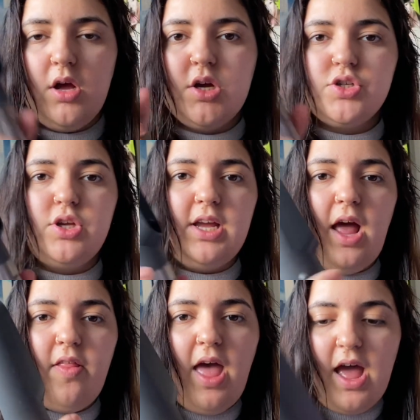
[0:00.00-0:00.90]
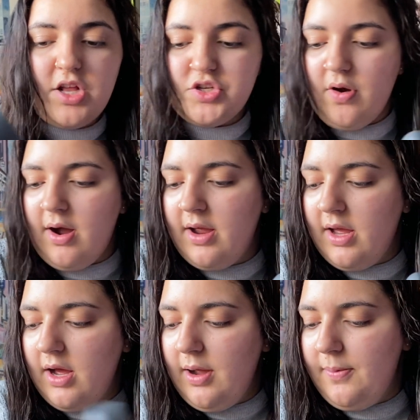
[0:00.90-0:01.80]
So you get the hair
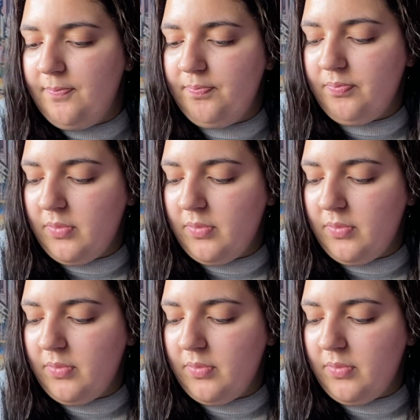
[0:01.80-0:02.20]
dryer, and